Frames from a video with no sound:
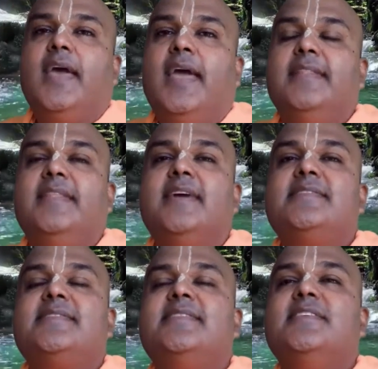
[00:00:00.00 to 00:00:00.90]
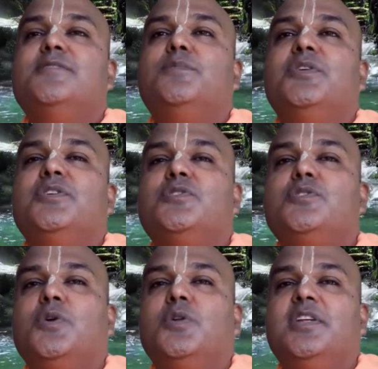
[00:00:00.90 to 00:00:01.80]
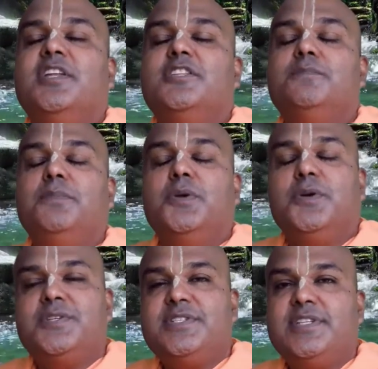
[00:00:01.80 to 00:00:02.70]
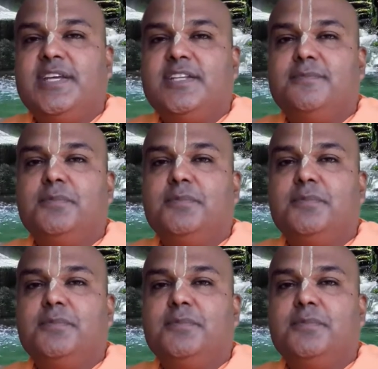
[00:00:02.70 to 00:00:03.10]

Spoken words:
And thus the spirit soul in its pure state,